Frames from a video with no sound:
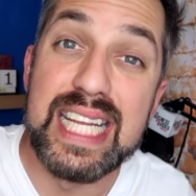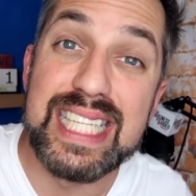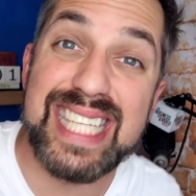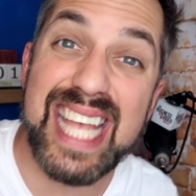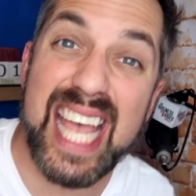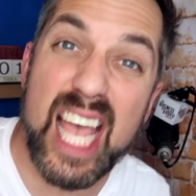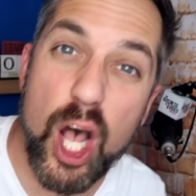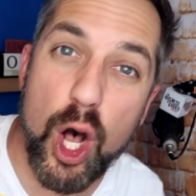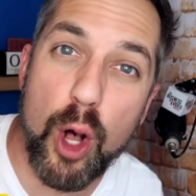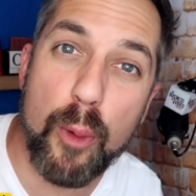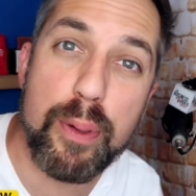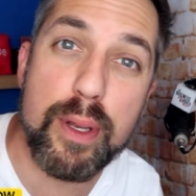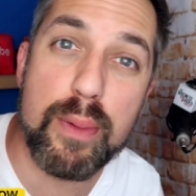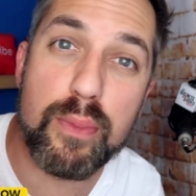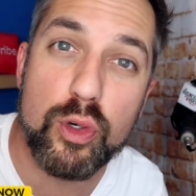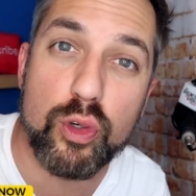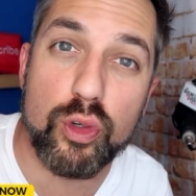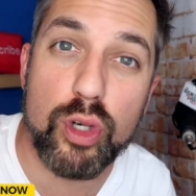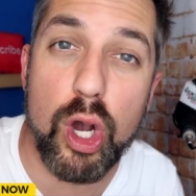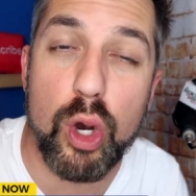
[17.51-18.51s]
to help
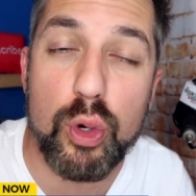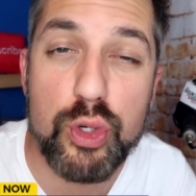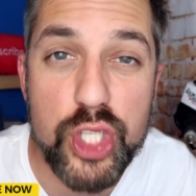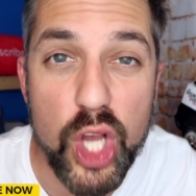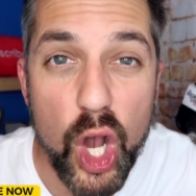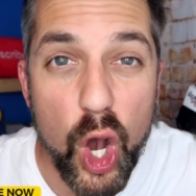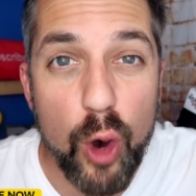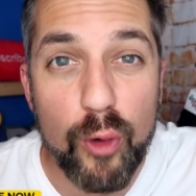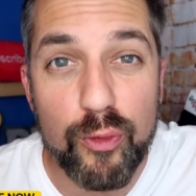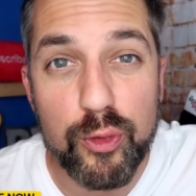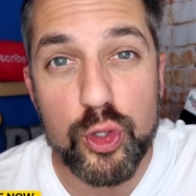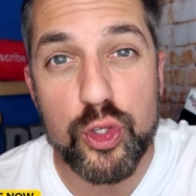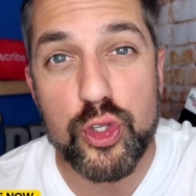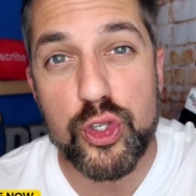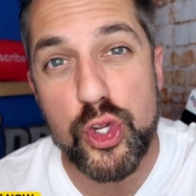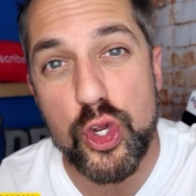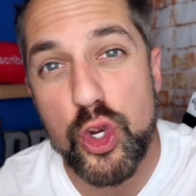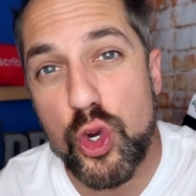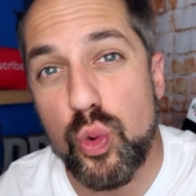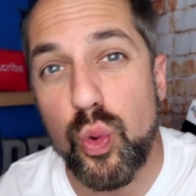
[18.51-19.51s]
him grow to over
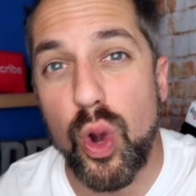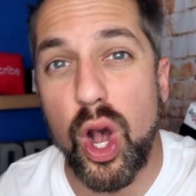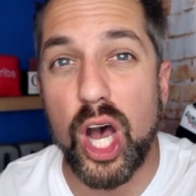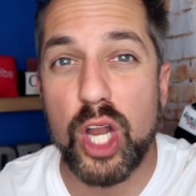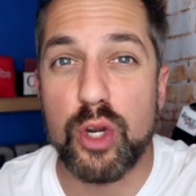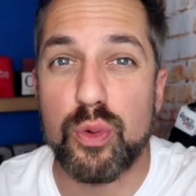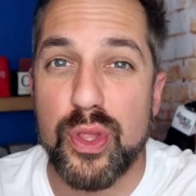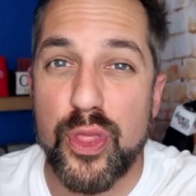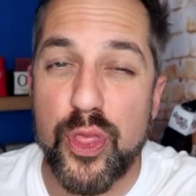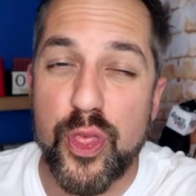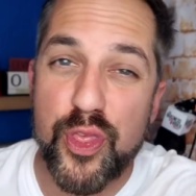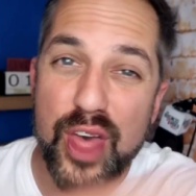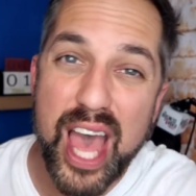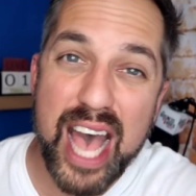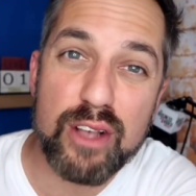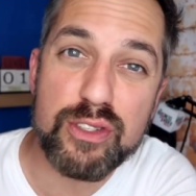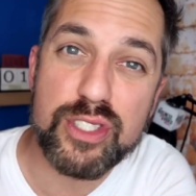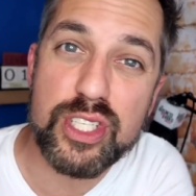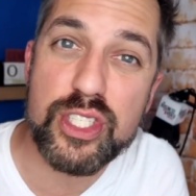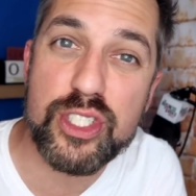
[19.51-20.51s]

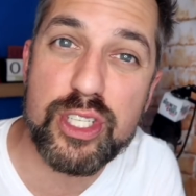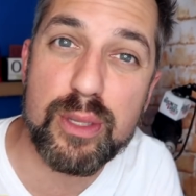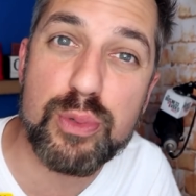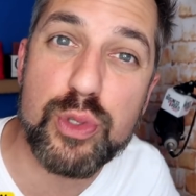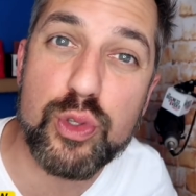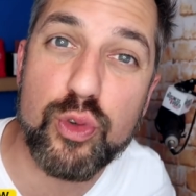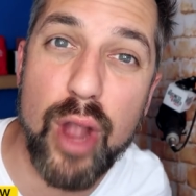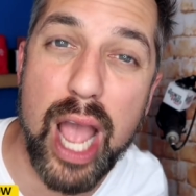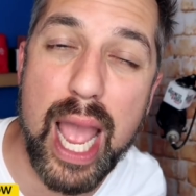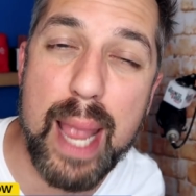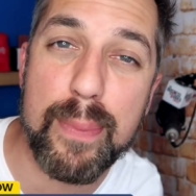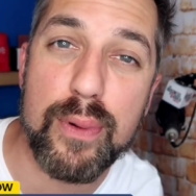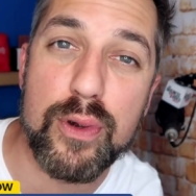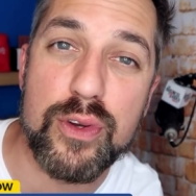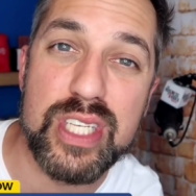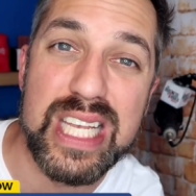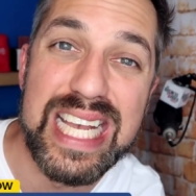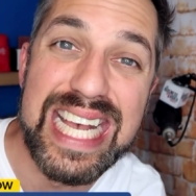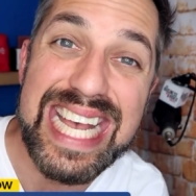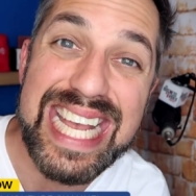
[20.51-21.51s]
200,000
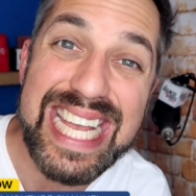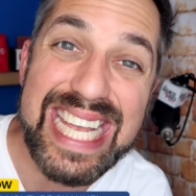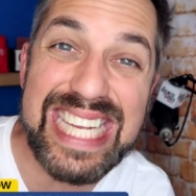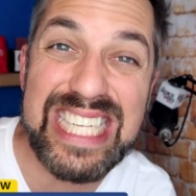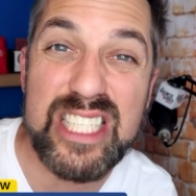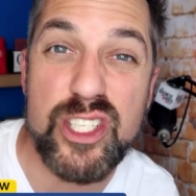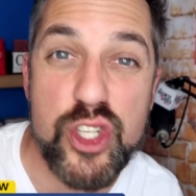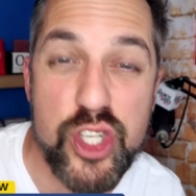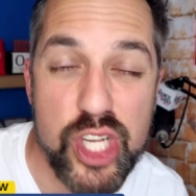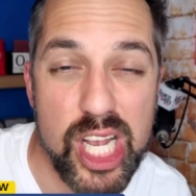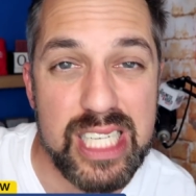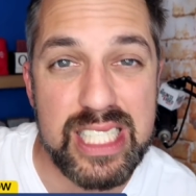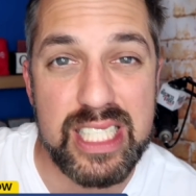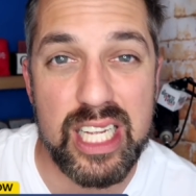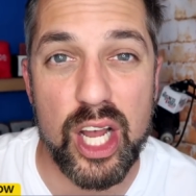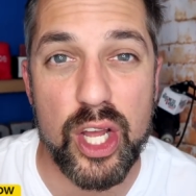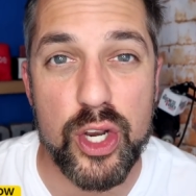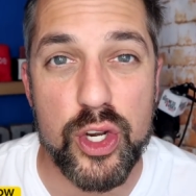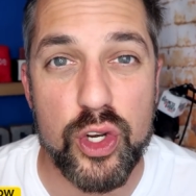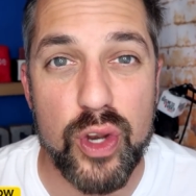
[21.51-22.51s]
subscribers in just
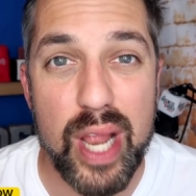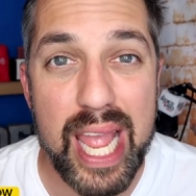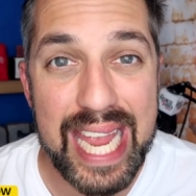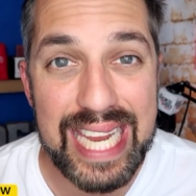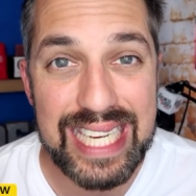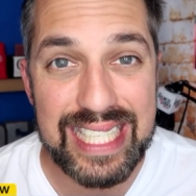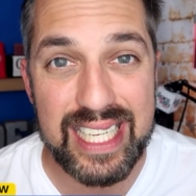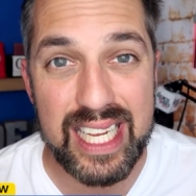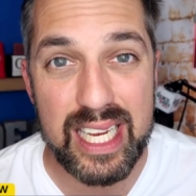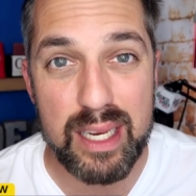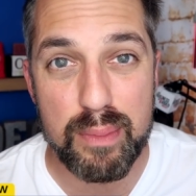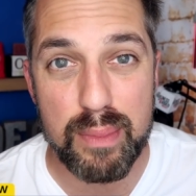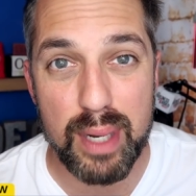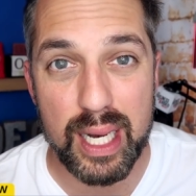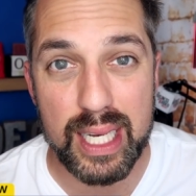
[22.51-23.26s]
under 18